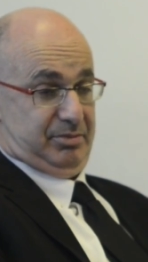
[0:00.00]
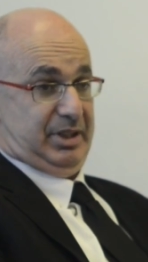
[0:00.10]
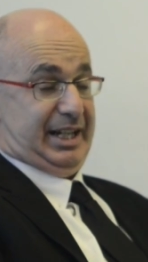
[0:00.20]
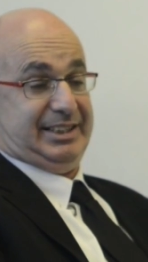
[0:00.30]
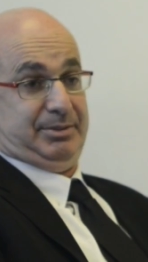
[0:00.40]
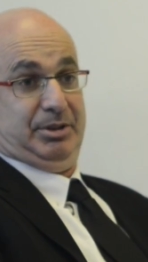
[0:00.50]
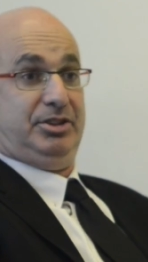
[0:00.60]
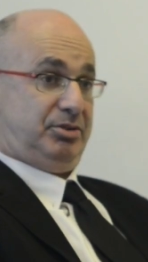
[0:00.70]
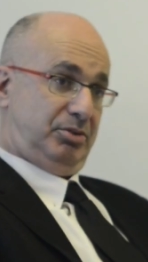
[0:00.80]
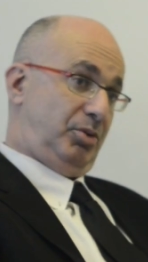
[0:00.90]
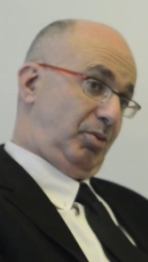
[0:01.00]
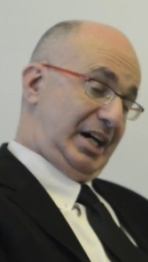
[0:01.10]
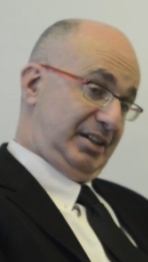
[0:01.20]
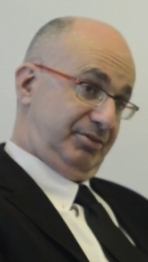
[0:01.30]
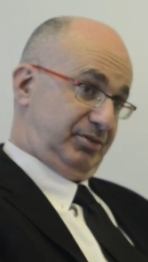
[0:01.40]
the husband or
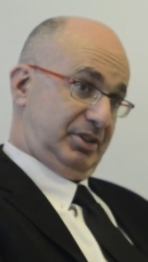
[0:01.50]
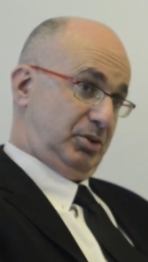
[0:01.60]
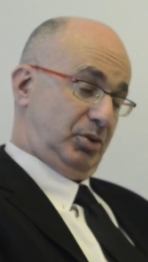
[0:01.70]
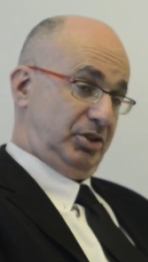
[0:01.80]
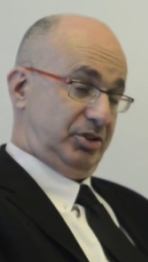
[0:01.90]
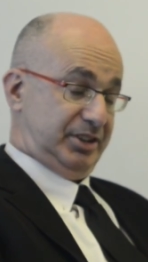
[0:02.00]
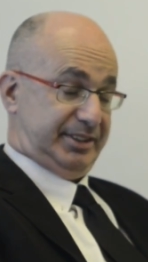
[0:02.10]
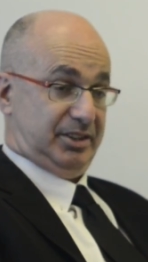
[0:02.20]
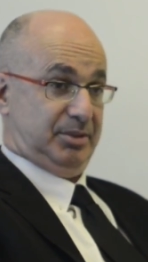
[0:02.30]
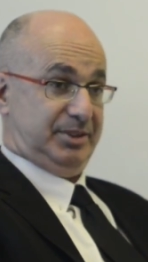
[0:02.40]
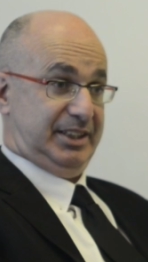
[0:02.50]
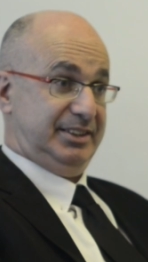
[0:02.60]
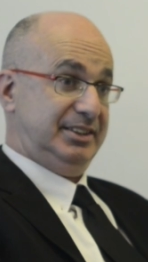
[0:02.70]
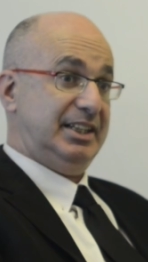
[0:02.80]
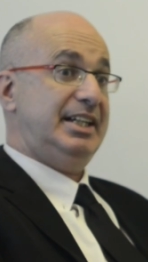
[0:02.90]
wife, according to the
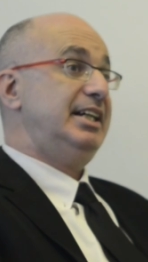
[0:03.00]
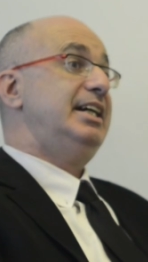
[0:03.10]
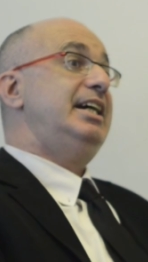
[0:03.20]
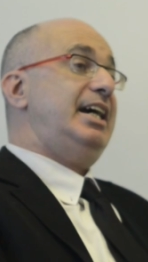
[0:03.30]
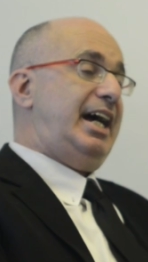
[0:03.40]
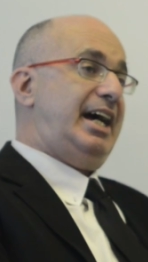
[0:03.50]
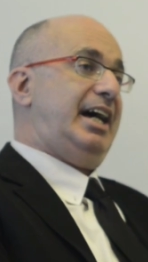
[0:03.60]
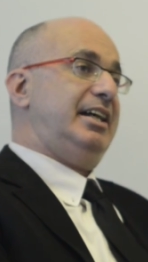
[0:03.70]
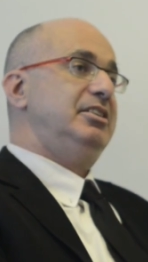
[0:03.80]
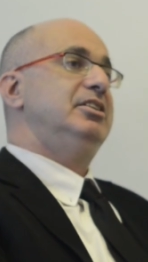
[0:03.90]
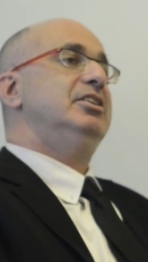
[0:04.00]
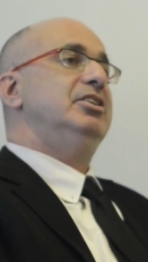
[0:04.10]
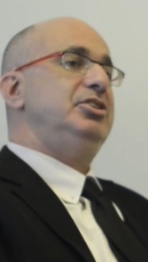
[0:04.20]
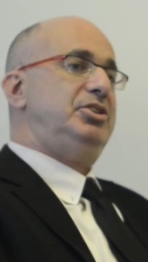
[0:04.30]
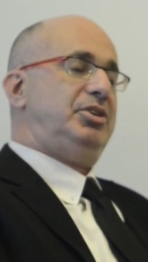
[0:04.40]
circumstances, and
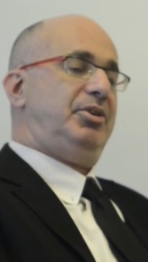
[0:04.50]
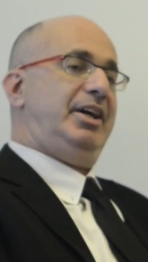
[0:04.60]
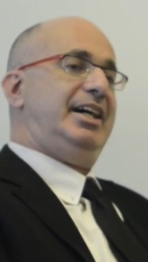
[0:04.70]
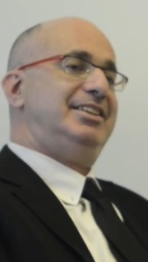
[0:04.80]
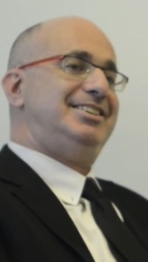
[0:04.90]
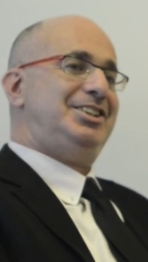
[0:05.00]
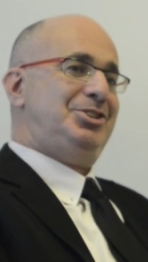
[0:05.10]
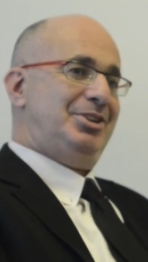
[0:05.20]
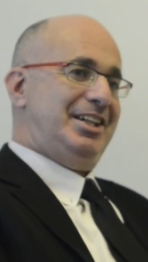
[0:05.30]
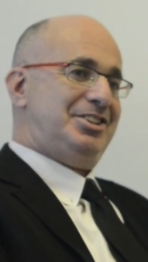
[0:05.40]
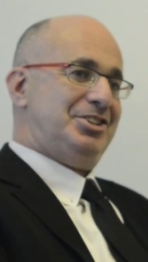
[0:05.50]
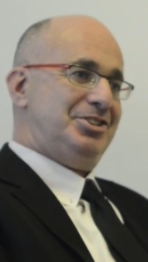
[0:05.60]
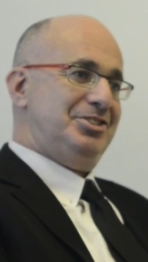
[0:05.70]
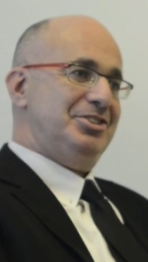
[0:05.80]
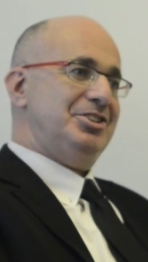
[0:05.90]
to create a
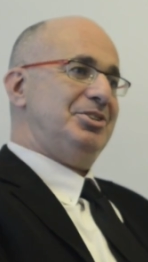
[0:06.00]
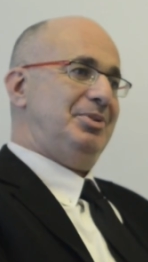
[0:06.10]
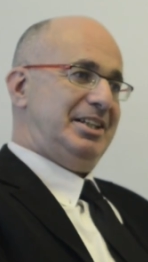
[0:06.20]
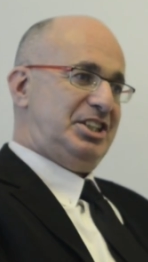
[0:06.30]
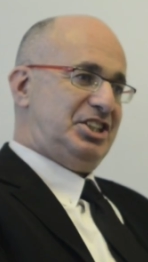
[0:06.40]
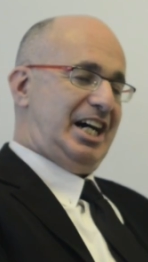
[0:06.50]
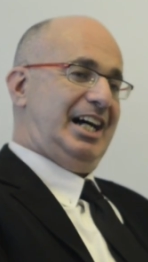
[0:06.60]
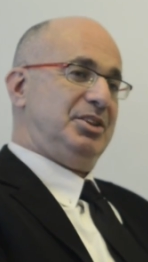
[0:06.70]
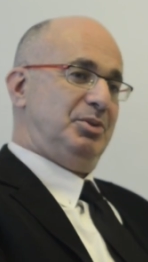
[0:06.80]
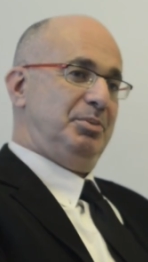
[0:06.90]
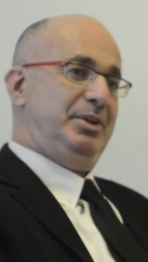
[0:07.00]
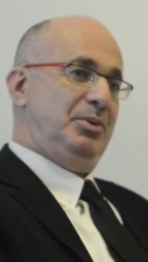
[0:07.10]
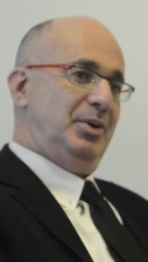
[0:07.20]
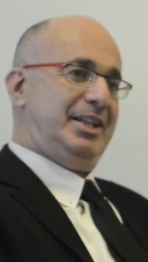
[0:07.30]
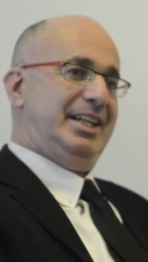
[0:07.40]
situation where the child will be
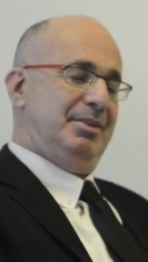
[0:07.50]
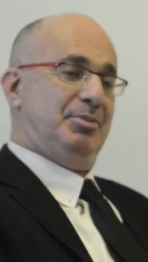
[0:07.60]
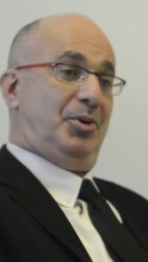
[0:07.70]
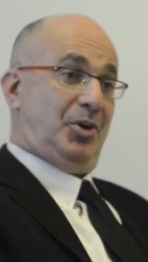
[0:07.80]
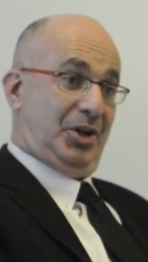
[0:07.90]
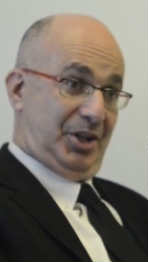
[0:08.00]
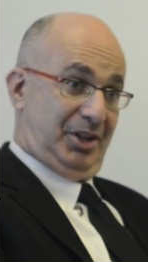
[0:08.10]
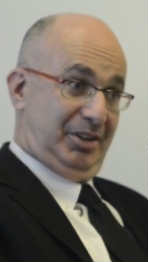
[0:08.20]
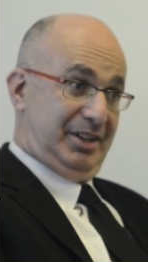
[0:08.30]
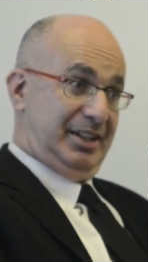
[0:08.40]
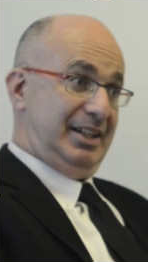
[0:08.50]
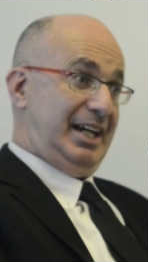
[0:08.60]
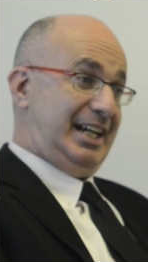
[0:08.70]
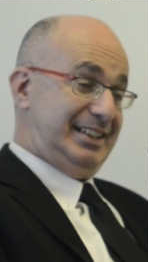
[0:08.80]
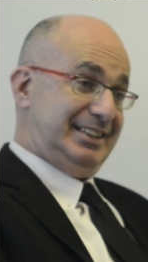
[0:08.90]
with him or her
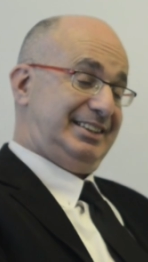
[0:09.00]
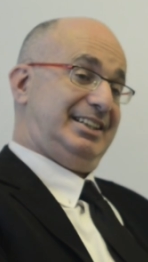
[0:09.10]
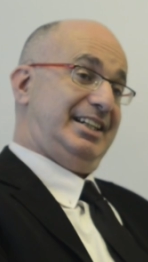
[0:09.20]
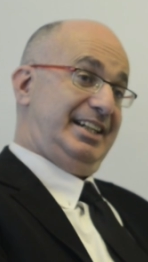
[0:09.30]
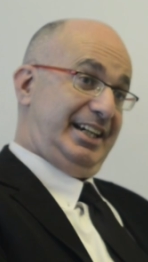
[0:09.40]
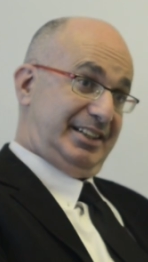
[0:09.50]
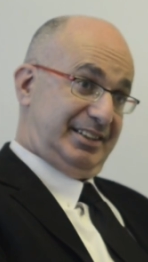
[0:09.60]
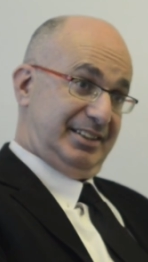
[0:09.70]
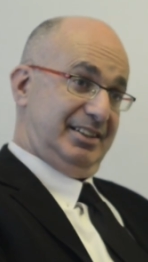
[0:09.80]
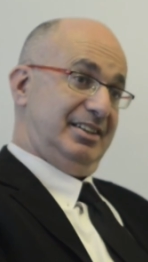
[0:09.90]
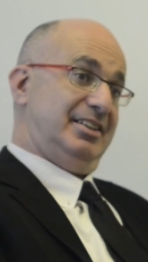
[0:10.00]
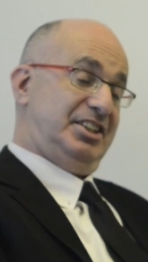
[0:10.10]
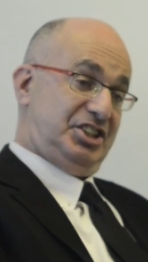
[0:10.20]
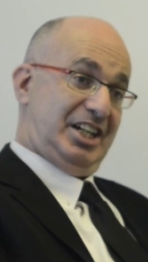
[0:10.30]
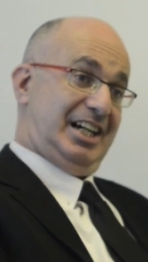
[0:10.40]
and disconnect the
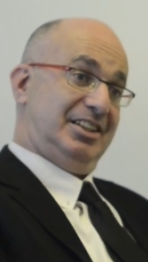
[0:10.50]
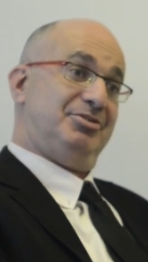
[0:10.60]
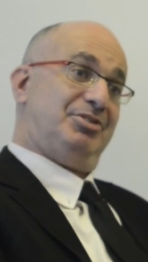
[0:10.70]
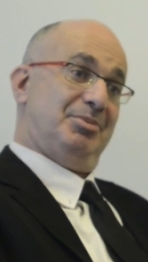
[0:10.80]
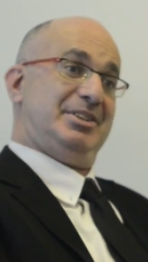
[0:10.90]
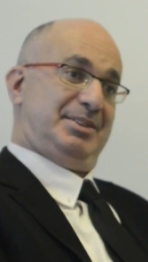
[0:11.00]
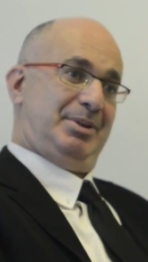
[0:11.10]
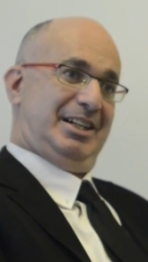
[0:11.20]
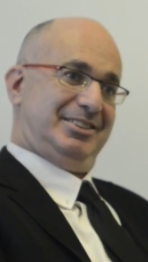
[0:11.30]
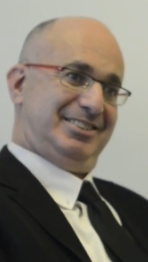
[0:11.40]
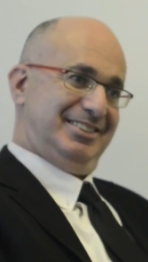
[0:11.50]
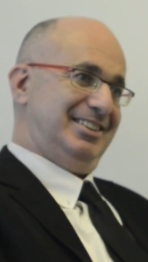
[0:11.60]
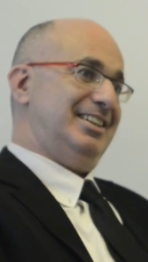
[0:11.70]
child from the spouse.